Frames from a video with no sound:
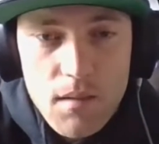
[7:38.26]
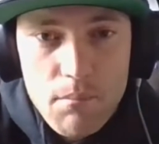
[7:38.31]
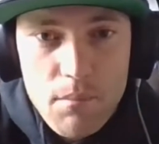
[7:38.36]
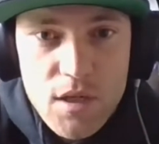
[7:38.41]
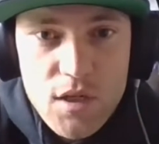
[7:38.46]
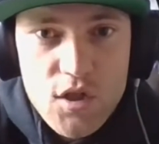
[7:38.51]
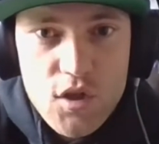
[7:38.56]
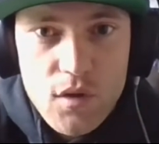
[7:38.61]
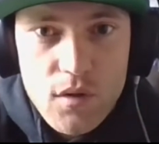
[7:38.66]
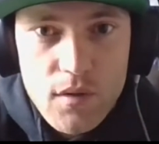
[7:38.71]

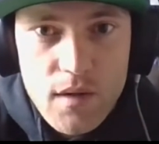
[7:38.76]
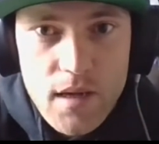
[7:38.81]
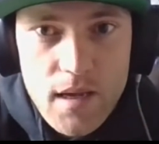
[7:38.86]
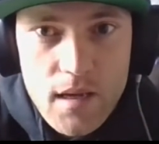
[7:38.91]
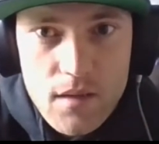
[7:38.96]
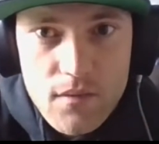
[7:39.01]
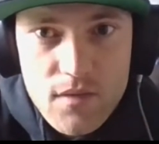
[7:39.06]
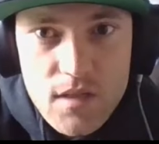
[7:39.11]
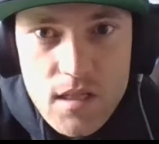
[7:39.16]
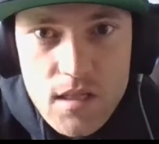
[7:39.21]
mint your own
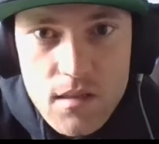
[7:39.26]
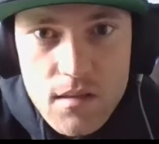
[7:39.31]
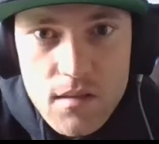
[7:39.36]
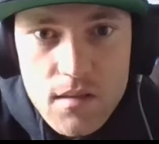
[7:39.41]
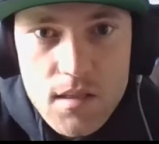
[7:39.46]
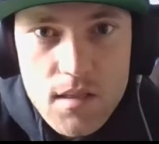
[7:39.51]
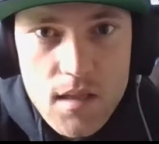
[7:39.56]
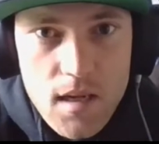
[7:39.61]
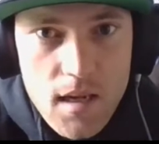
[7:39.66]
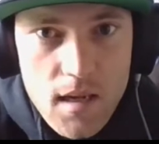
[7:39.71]

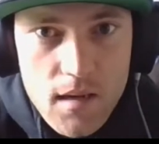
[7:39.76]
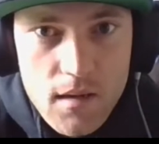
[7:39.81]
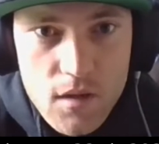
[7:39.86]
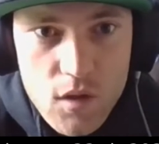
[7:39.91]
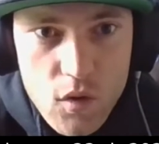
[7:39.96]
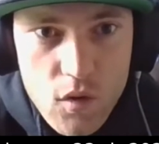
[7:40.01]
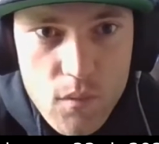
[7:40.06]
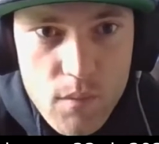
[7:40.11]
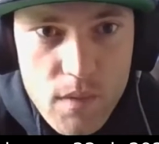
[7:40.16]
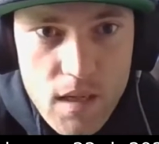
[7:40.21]
NFTs, and
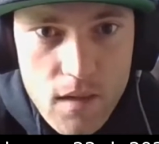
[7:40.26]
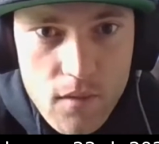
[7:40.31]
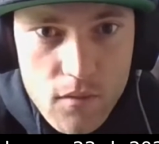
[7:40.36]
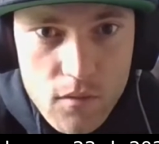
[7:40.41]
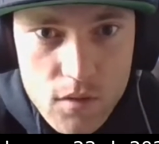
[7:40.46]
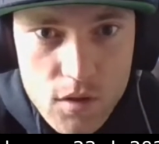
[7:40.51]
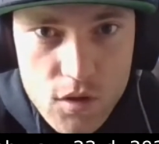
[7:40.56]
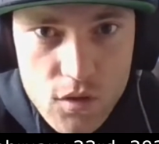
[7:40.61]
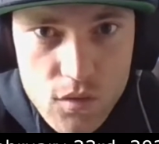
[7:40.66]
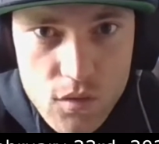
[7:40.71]
you'll be
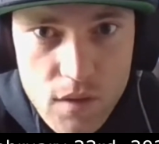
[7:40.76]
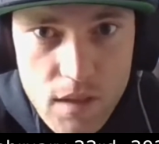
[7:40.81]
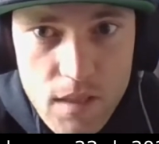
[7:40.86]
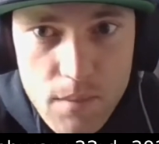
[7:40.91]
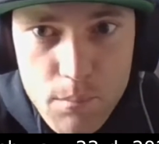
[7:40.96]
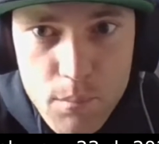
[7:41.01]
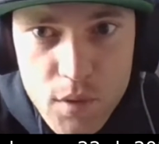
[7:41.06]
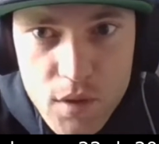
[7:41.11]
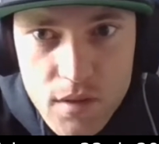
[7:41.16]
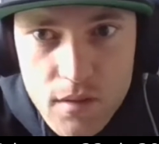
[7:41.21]
able to
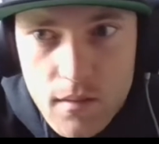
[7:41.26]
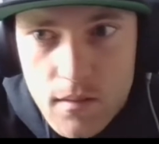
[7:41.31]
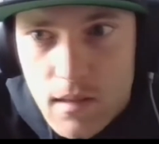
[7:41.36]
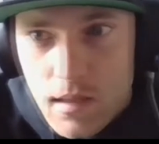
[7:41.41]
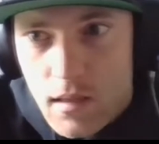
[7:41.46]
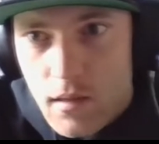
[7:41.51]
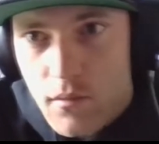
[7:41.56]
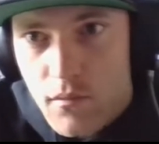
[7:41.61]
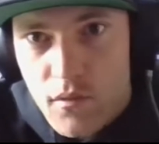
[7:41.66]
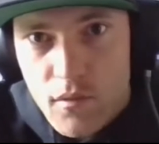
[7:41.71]
input
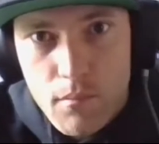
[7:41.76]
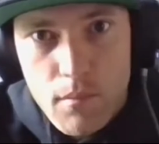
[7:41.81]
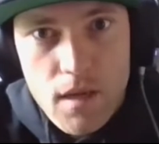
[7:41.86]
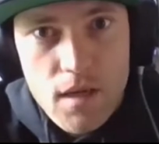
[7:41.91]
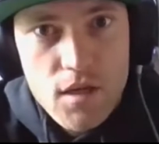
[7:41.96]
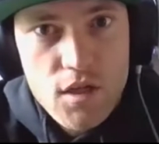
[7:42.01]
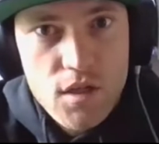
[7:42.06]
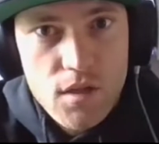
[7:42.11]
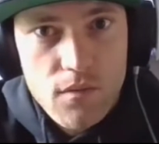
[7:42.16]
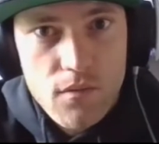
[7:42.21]
the
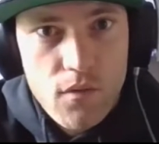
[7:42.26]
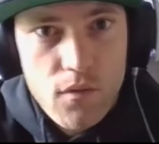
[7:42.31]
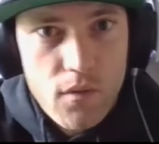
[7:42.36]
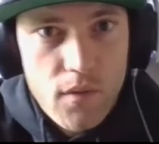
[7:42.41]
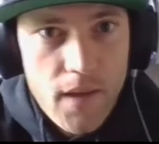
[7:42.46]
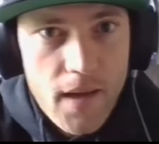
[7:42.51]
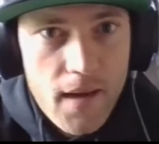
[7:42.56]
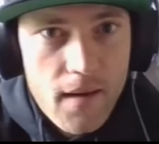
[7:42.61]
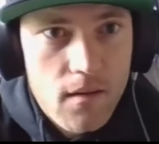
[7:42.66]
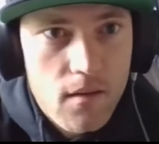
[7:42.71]
information for
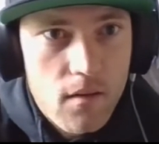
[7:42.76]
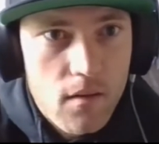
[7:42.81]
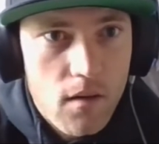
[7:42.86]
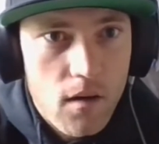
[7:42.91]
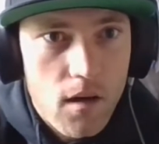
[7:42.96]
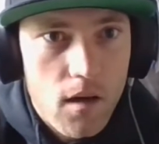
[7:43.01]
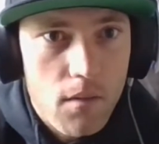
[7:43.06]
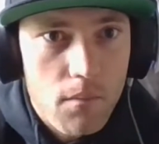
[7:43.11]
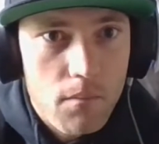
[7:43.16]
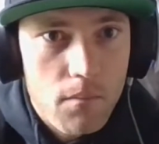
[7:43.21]
that
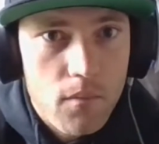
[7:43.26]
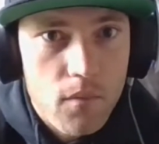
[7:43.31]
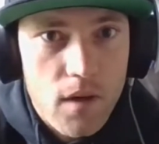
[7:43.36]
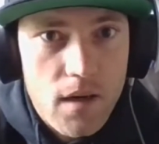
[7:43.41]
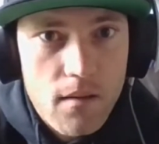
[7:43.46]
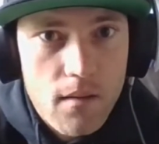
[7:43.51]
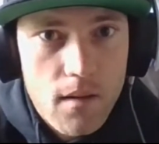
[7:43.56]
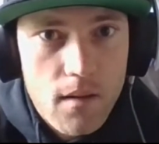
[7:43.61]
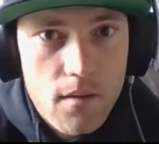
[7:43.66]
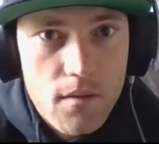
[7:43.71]

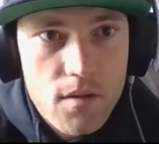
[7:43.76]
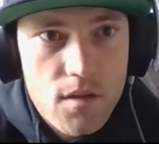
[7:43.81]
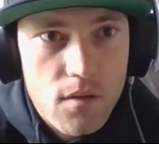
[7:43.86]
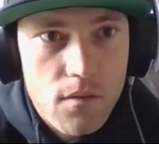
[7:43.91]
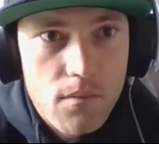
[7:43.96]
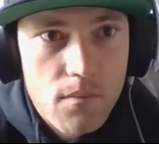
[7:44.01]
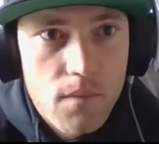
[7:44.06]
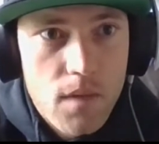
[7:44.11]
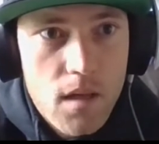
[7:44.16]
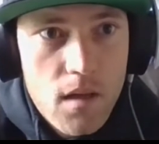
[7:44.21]
right there.
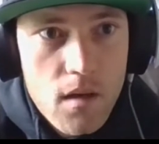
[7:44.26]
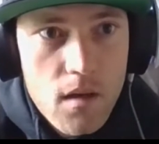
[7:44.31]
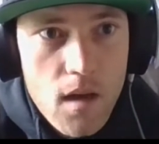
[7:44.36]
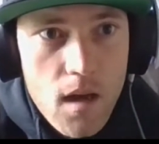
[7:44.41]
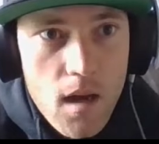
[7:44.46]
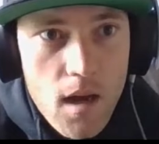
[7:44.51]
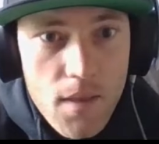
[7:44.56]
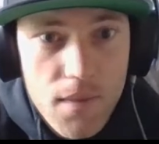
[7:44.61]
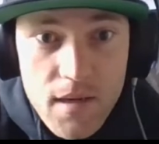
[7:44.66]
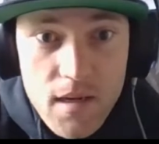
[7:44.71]
So
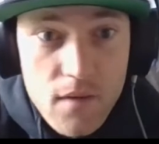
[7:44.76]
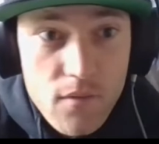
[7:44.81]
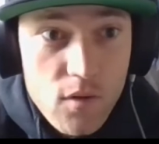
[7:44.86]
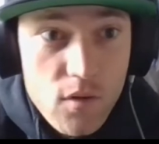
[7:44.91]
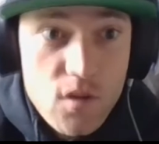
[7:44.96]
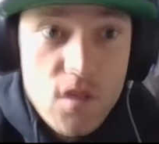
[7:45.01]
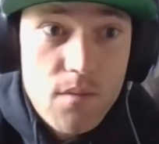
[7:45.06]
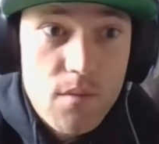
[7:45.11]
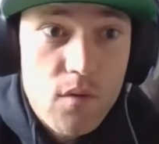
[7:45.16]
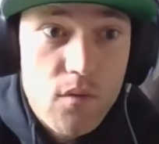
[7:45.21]
I think
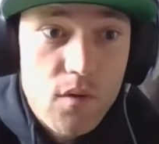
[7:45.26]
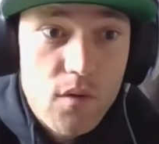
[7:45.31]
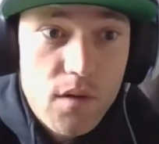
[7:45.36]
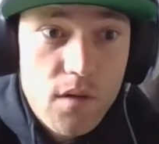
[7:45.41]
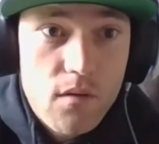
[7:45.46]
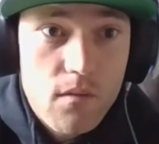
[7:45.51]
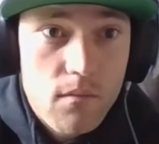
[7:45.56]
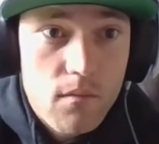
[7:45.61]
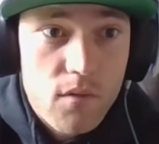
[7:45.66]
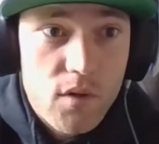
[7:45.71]
everyone's going to be really,
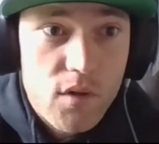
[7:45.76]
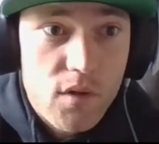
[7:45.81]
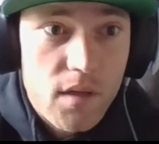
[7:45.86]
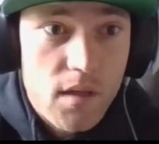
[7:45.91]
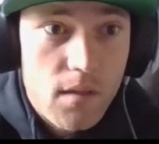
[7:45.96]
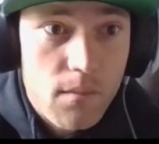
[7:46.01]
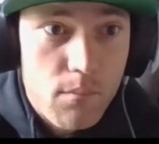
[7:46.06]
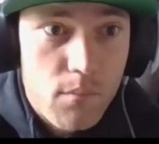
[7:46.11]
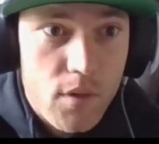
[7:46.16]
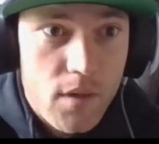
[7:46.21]
really
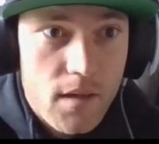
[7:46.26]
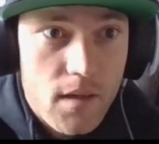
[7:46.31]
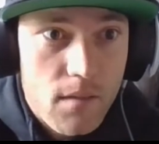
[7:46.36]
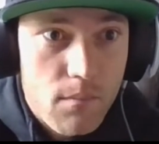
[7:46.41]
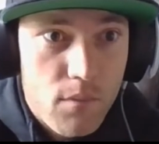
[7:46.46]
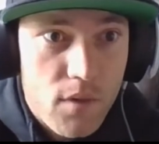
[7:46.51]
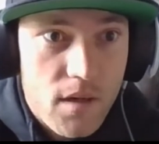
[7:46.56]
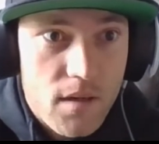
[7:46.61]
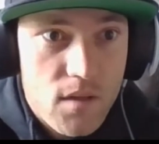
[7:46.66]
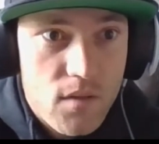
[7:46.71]

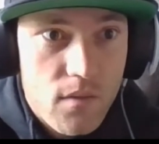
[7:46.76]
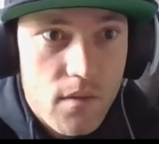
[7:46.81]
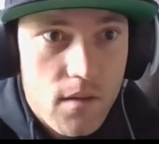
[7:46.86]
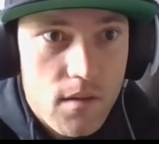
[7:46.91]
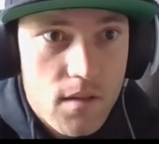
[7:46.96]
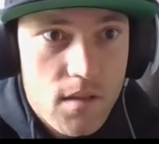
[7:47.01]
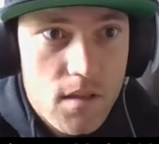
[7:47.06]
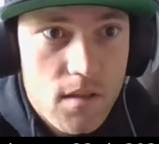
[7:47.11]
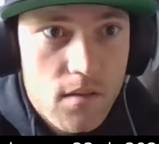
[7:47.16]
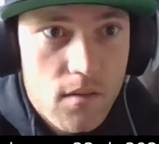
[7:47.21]
impressed with
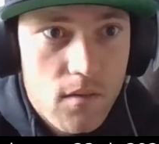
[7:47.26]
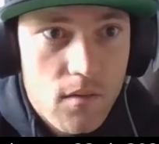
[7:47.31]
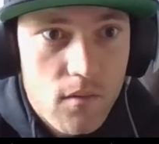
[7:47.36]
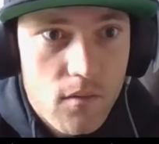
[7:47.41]
this.